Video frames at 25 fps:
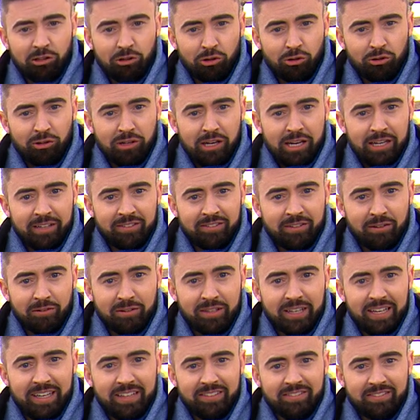and those light
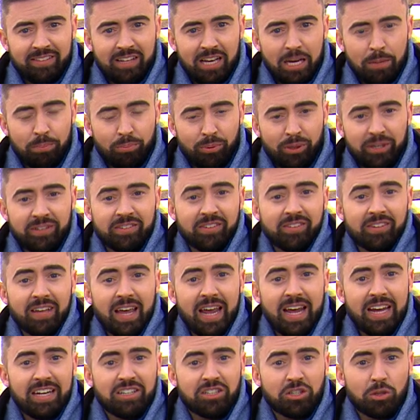south easterly breezes,
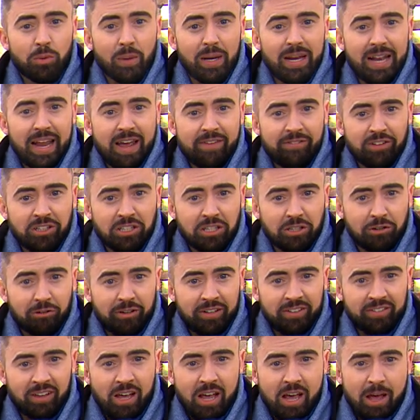8 to 11
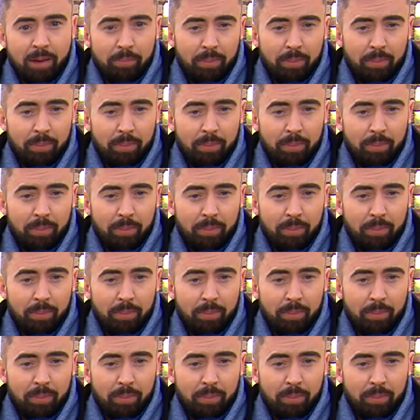degrees,